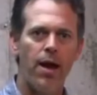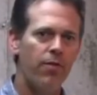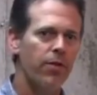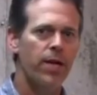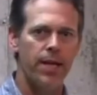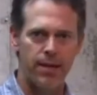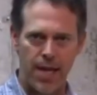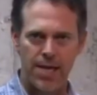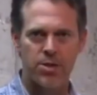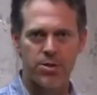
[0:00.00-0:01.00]
ever get
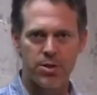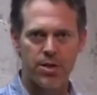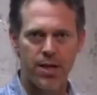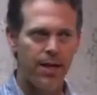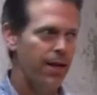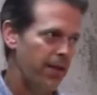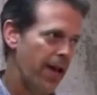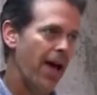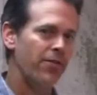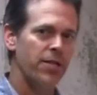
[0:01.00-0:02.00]
licensed and then
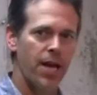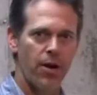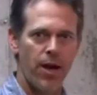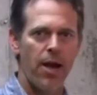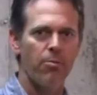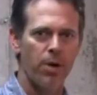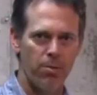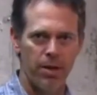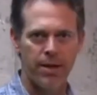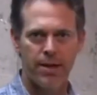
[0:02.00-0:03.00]
have to carry out in
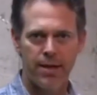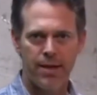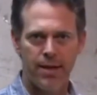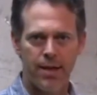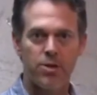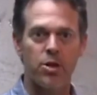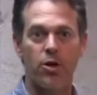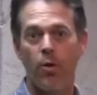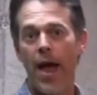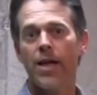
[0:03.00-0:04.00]
public. It's a
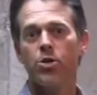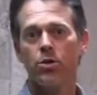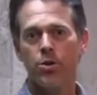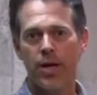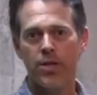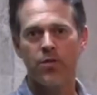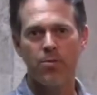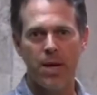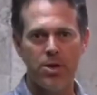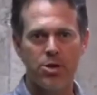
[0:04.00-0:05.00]
gradual
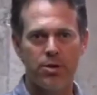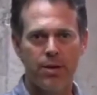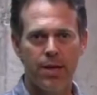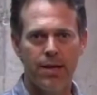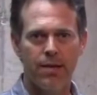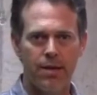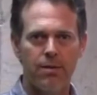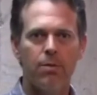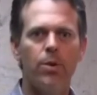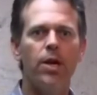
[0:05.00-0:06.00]
transformation that
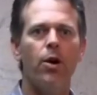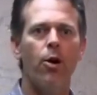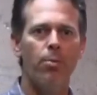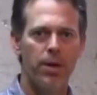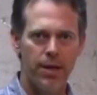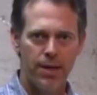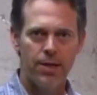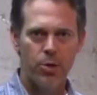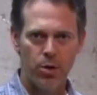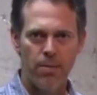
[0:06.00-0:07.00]
we hope
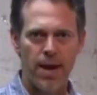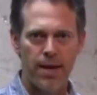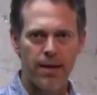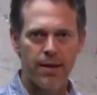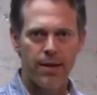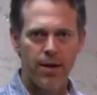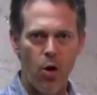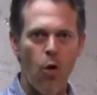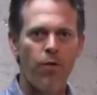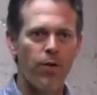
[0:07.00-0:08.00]
you'll make
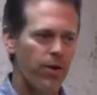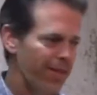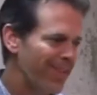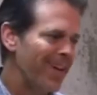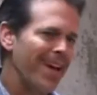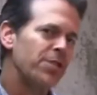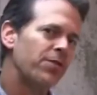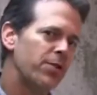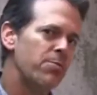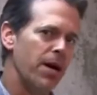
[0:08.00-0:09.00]
over the next
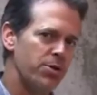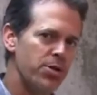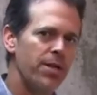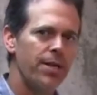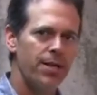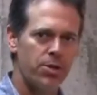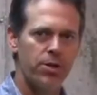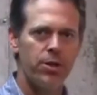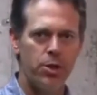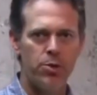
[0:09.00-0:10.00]
few months
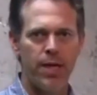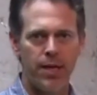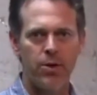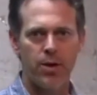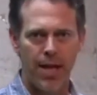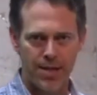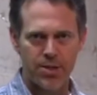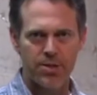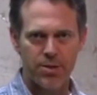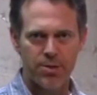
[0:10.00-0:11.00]
until you get your
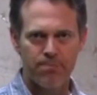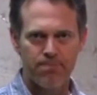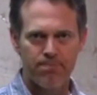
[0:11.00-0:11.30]
license.